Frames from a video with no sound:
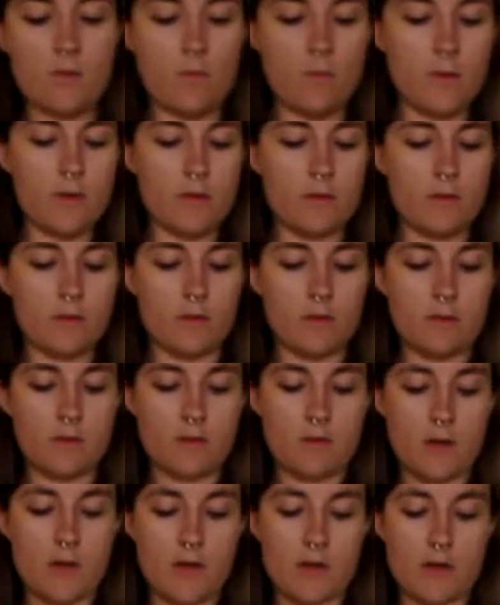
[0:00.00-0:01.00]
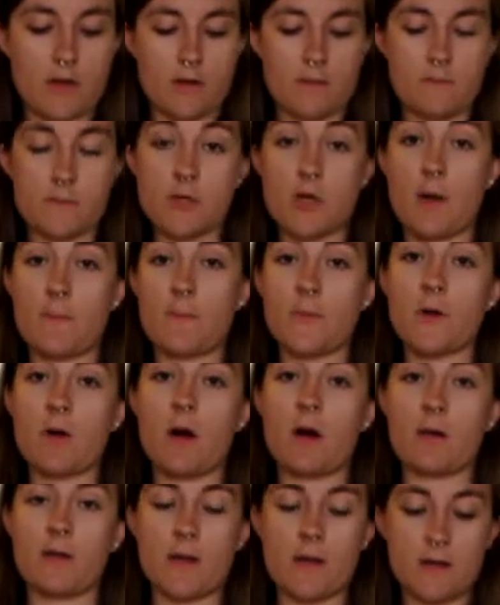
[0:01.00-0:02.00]
will chop the
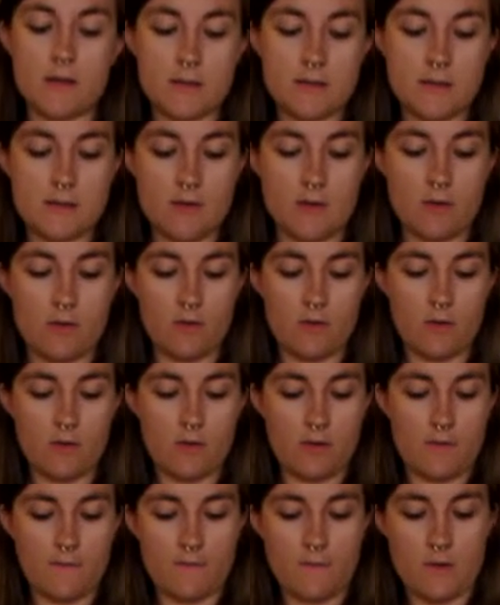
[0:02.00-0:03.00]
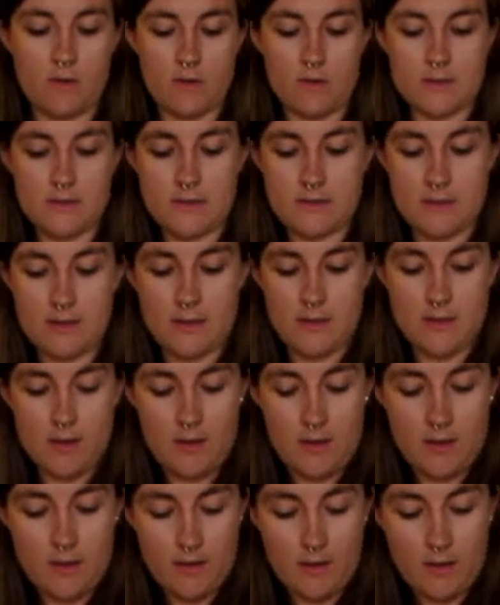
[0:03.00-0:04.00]
garlic. So, of course,
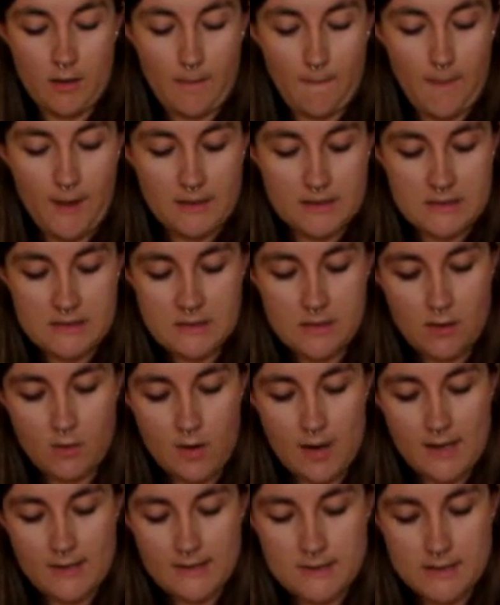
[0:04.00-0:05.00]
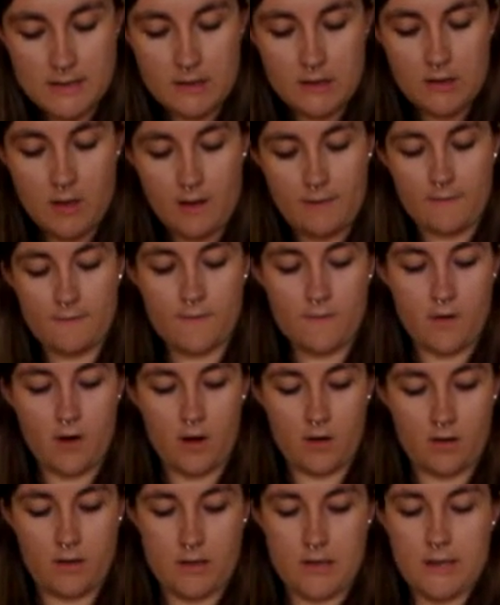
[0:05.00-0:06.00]
pesto has a lot of
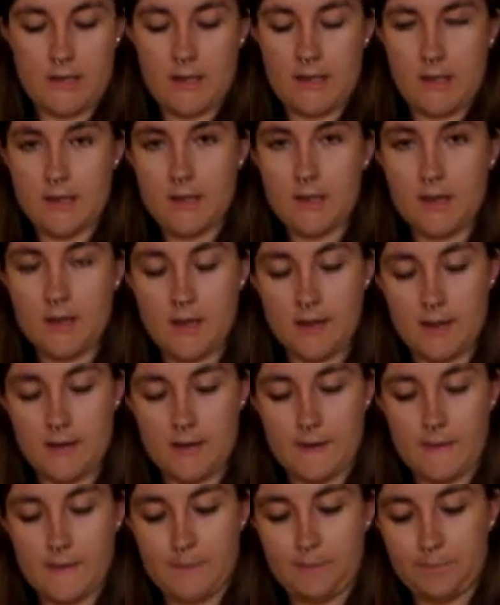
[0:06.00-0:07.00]
garlic in it. I